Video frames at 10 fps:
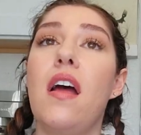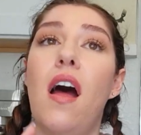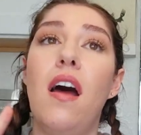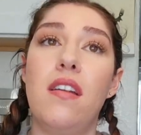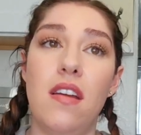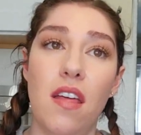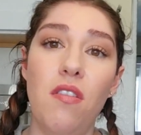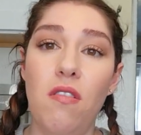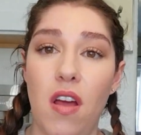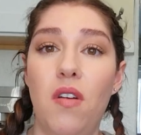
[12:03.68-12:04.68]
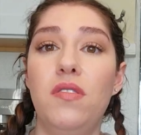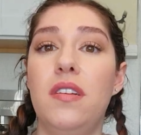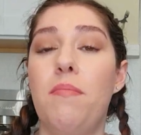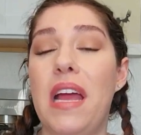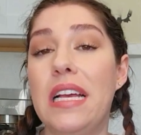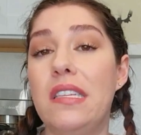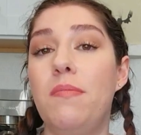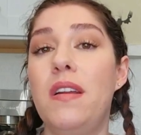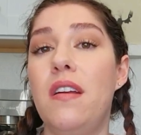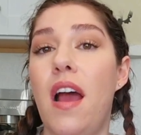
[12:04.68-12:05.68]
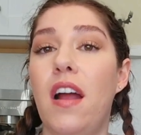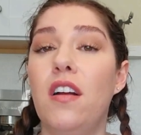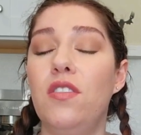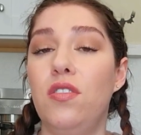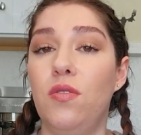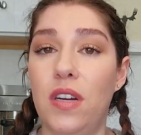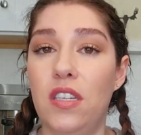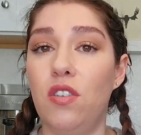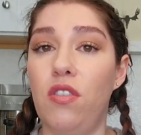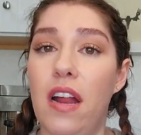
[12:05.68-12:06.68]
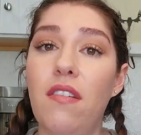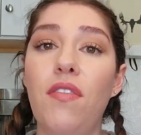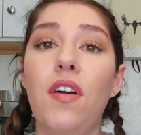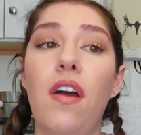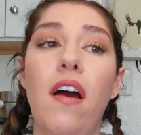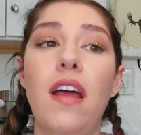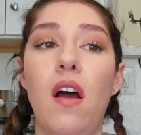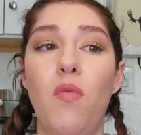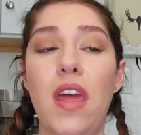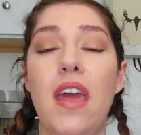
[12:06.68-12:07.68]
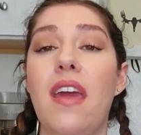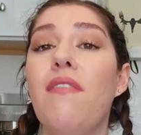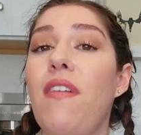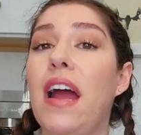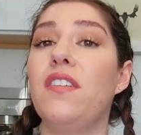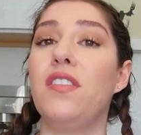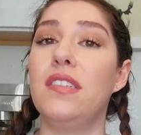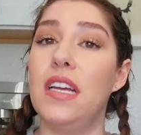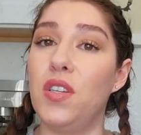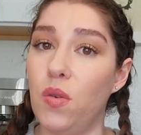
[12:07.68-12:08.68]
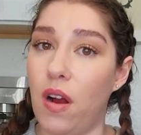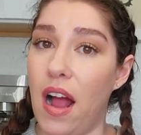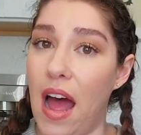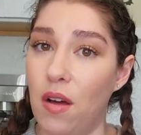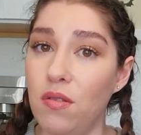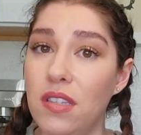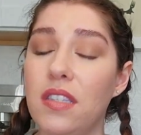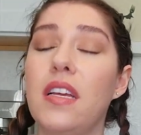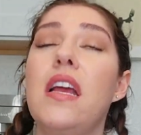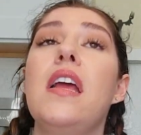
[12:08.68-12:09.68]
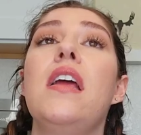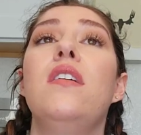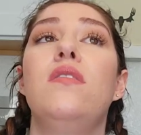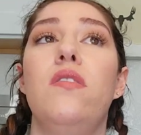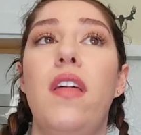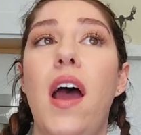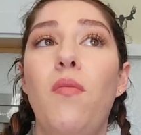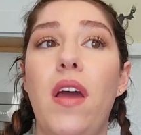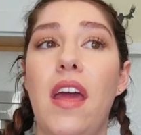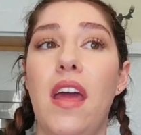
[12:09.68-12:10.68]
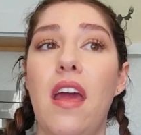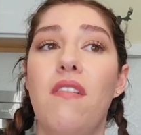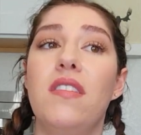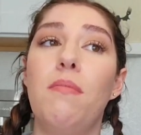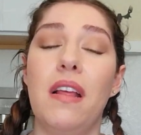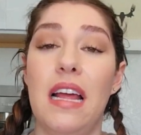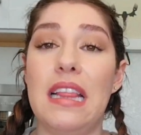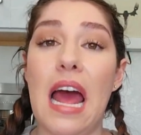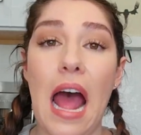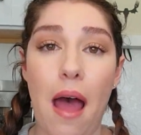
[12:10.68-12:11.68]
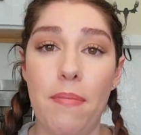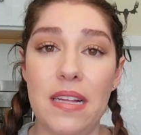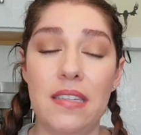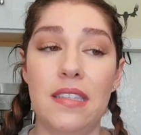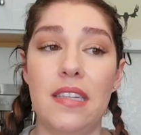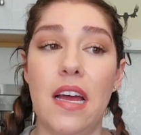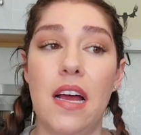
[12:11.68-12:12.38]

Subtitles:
on another note, my husband and I are going to try to figure out how we can get factor sent to our house. So that way, if something like that happens,